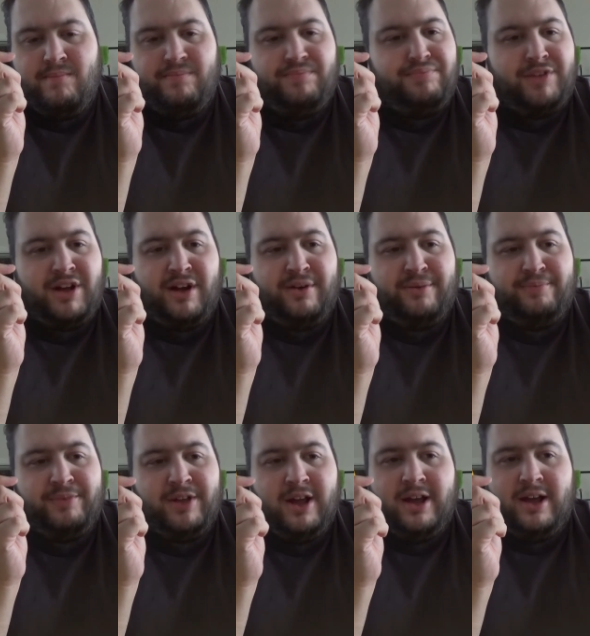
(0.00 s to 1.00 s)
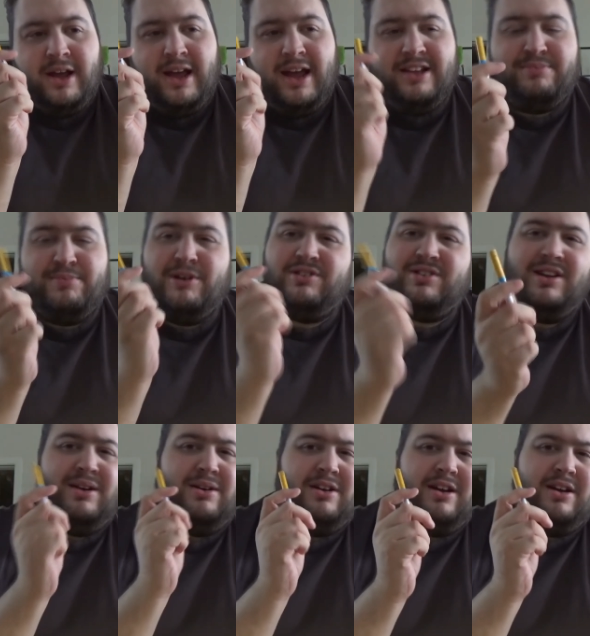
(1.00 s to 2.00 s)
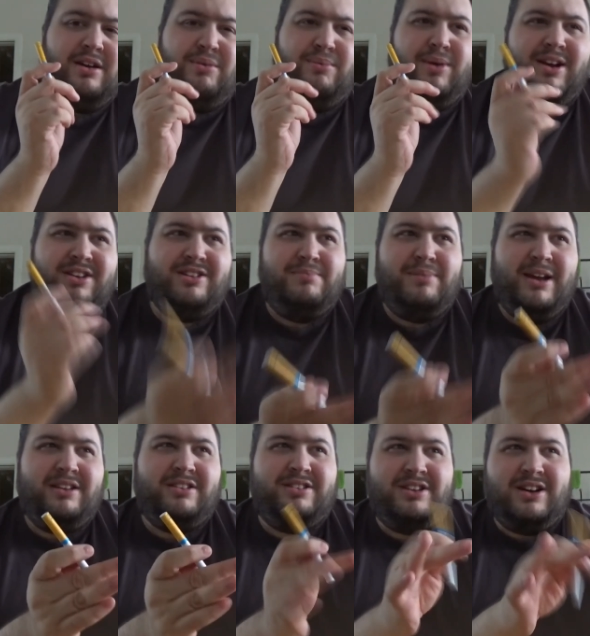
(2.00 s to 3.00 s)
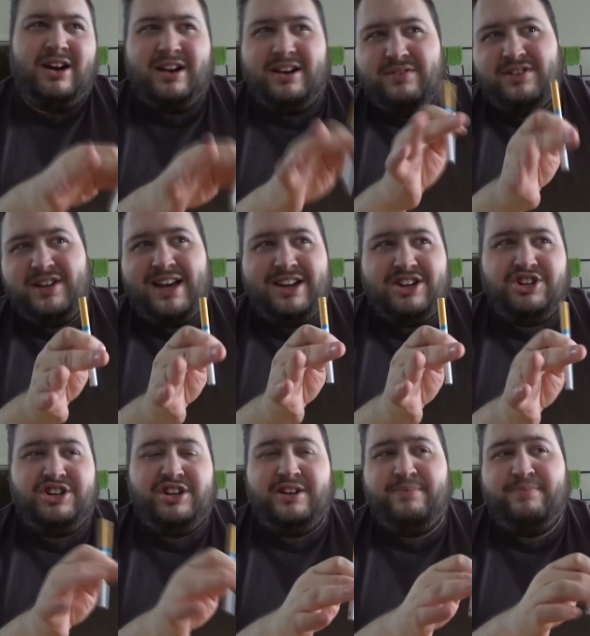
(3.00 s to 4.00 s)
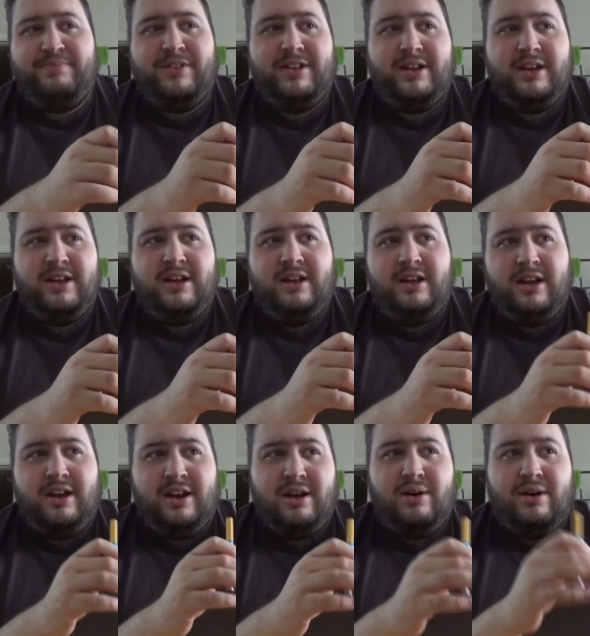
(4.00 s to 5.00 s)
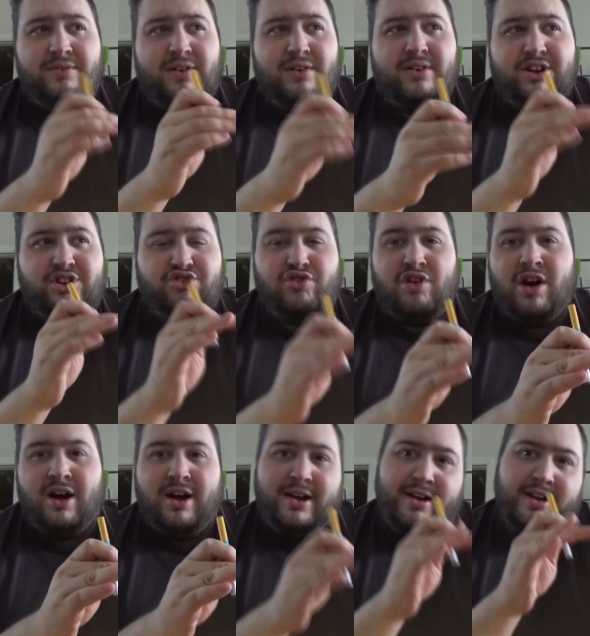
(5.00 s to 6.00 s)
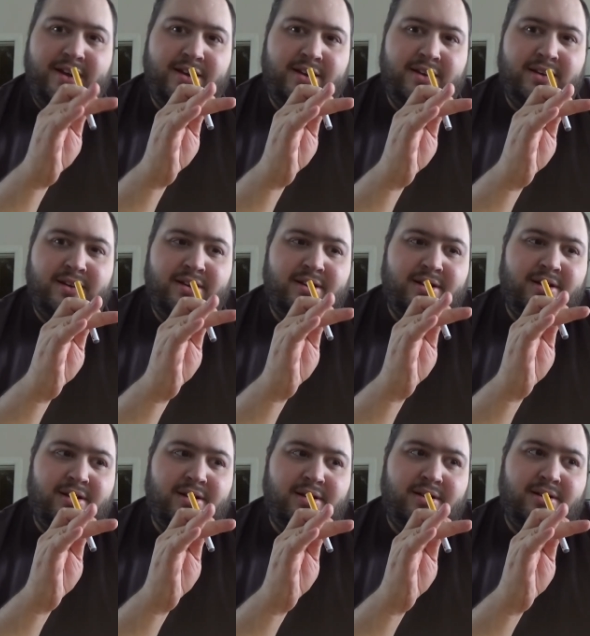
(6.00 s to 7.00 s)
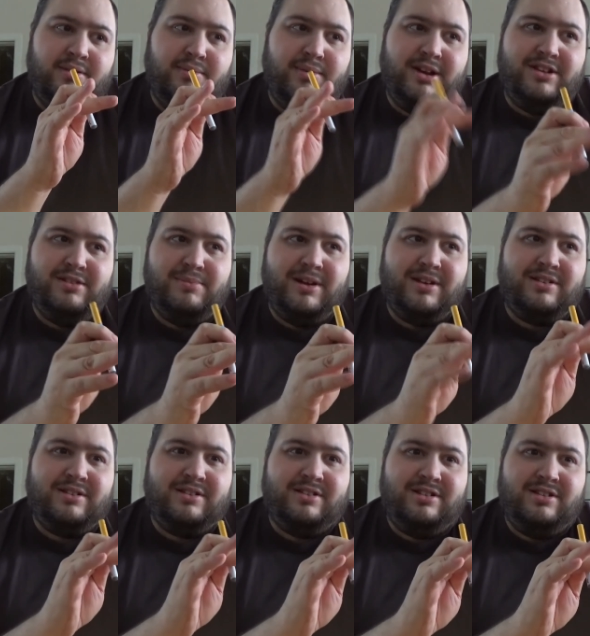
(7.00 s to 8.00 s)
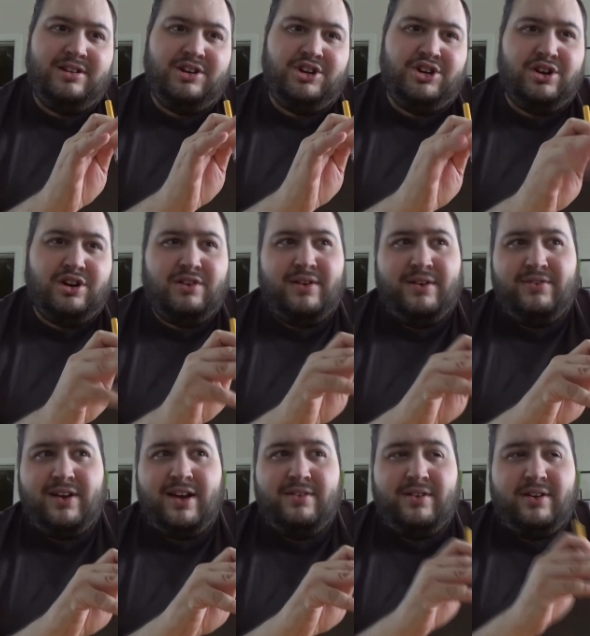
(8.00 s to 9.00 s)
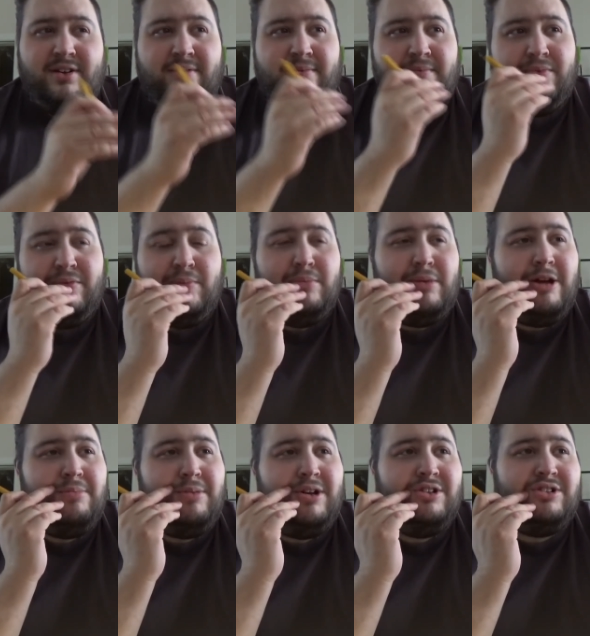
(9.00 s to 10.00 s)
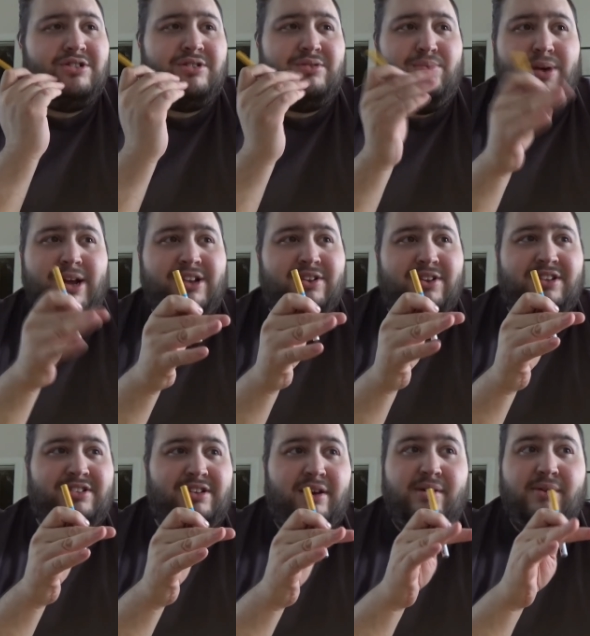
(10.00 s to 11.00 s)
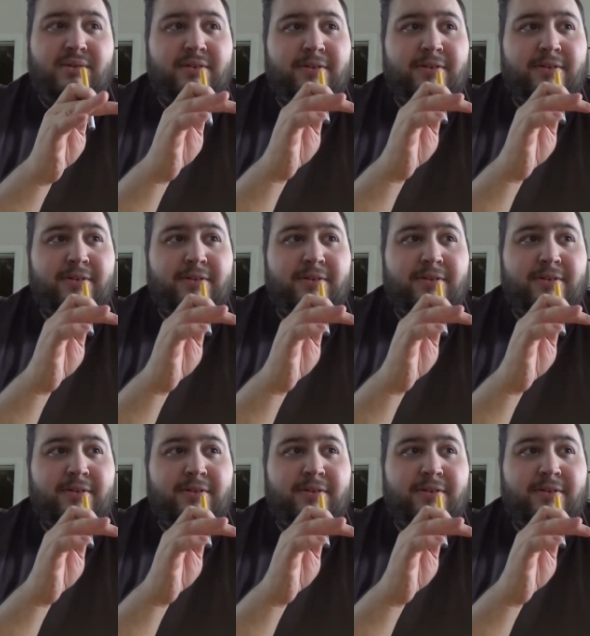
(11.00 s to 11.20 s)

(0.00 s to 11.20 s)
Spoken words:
No, it's mostly a Weetabix kind of texture. You know, a very dry Weetabix sugary flavour. Maybe just wheat on its own.